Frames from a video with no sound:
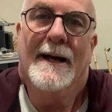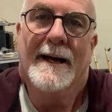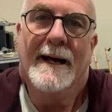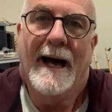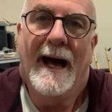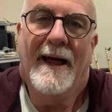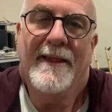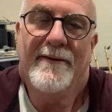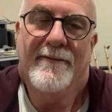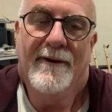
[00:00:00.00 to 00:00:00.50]

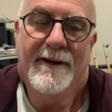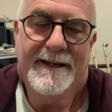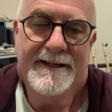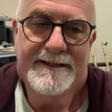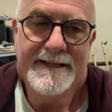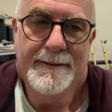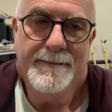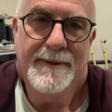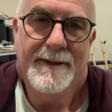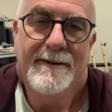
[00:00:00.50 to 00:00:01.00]
Other writing
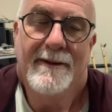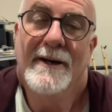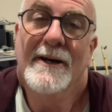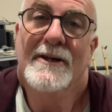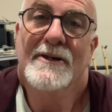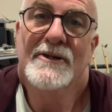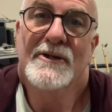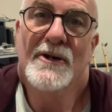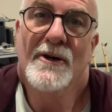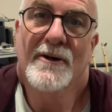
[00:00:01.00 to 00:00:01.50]
tip.
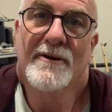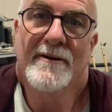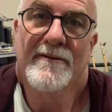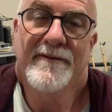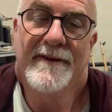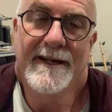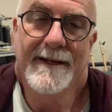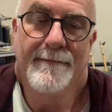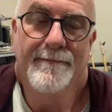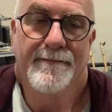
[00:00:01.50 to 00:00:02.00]

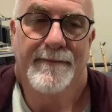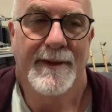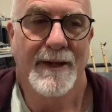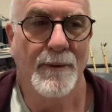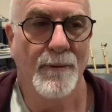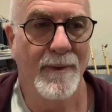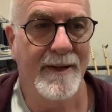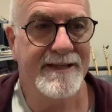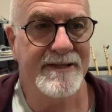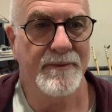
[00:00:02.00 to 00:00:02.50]
Geography.
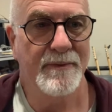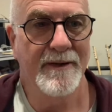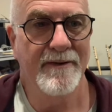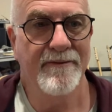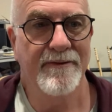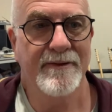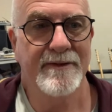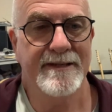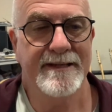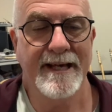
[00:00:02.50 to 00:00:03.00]
Once we've
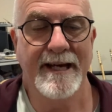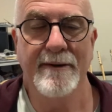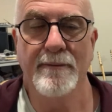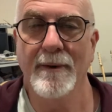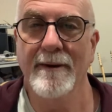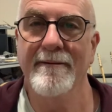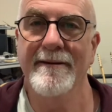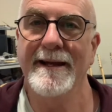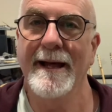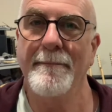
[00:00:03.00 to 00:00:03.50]
said we're
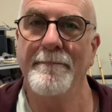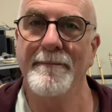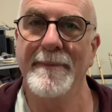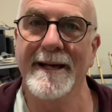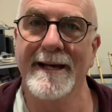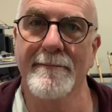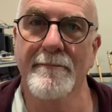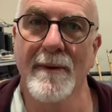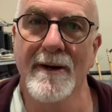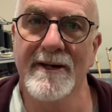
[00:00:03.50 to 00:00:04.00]
in that big
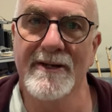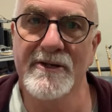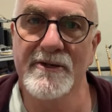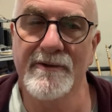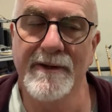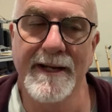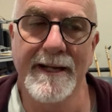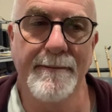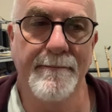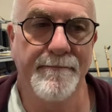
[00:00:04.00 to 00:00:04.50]

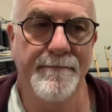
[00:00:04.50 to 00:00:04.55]
monastery,